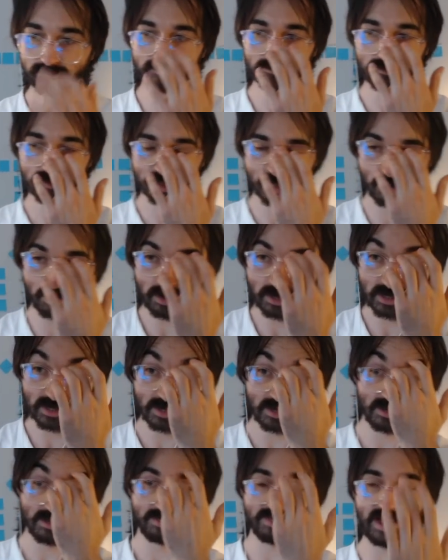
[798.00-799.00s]
So
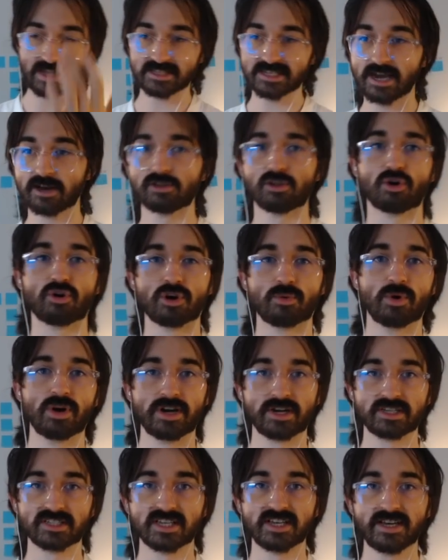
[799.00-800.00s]
that's how LoRA
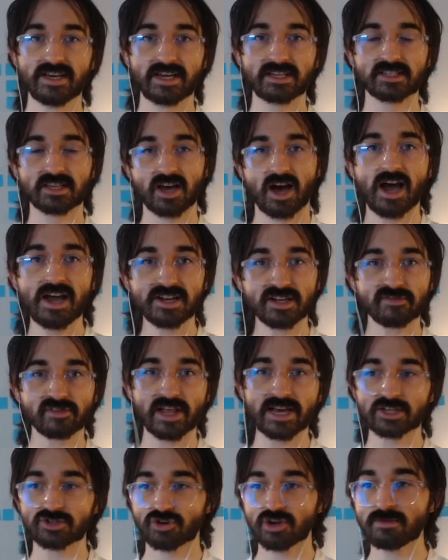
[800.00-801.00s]
works. It's kind of
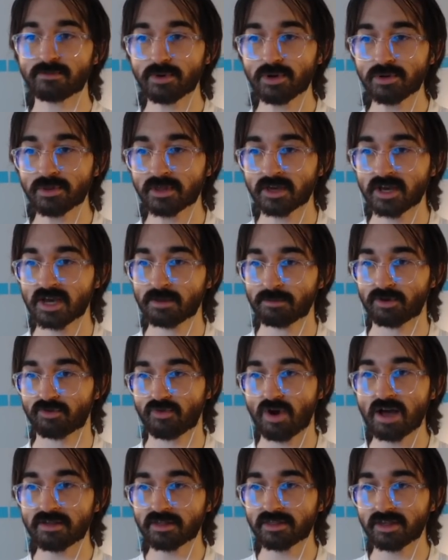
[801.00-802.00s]
like Dreambooth, but
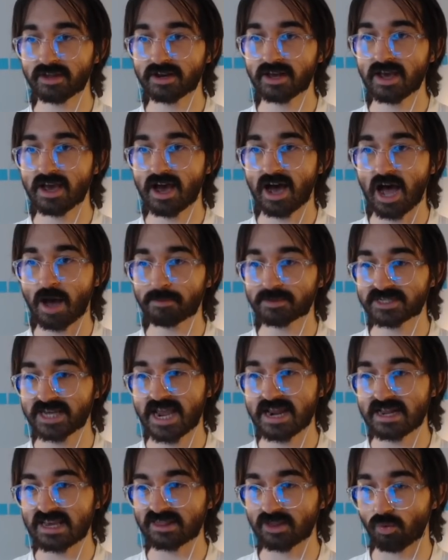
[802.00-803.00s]
rather than
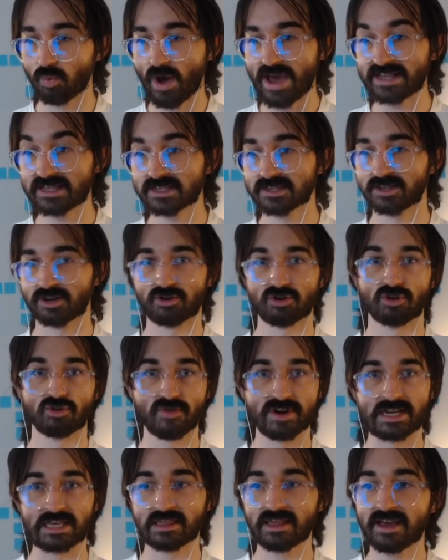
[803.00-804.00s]
updating the weights that are
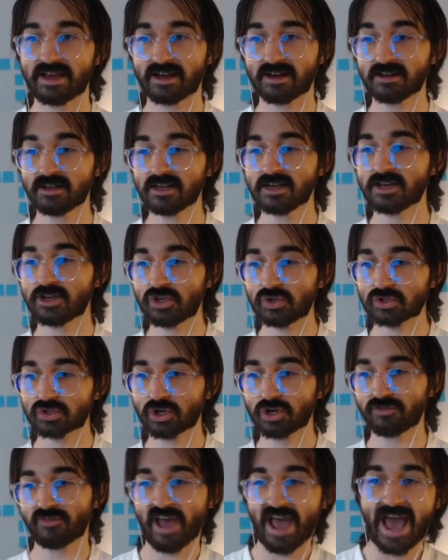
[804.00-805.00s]
already there, you sort
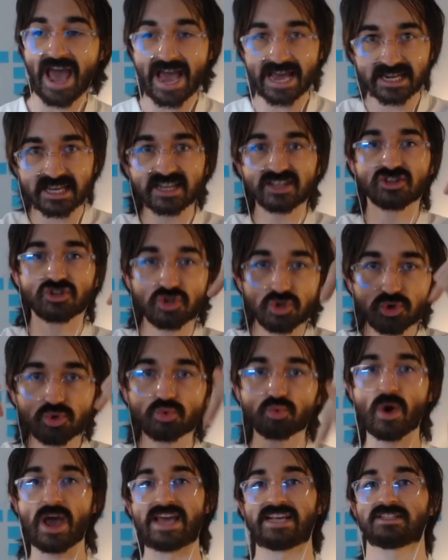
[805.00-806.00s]
of add in new
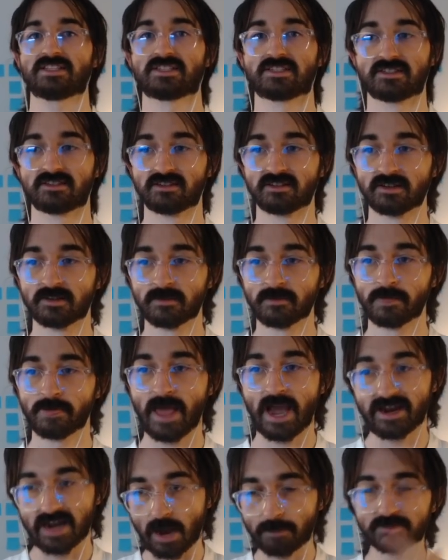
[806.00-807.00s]
weights
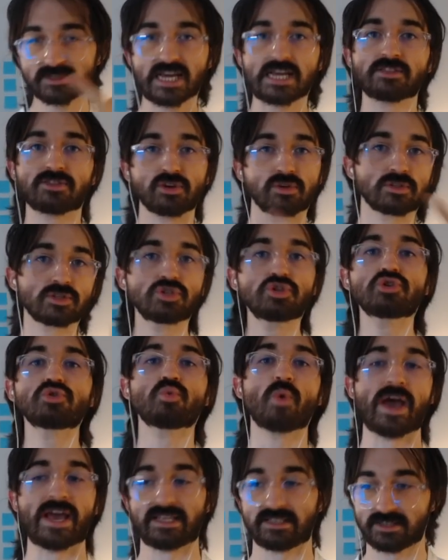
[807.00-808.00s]
and update those new
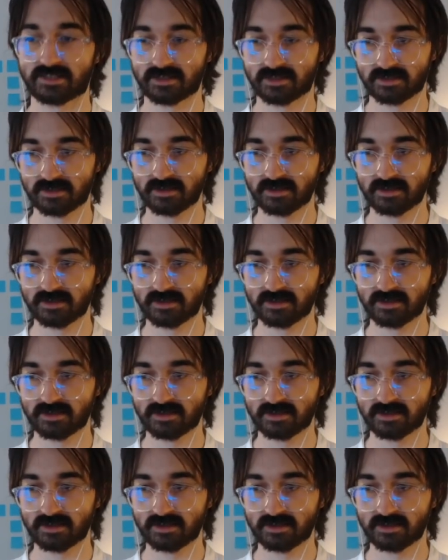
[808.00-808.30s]
weights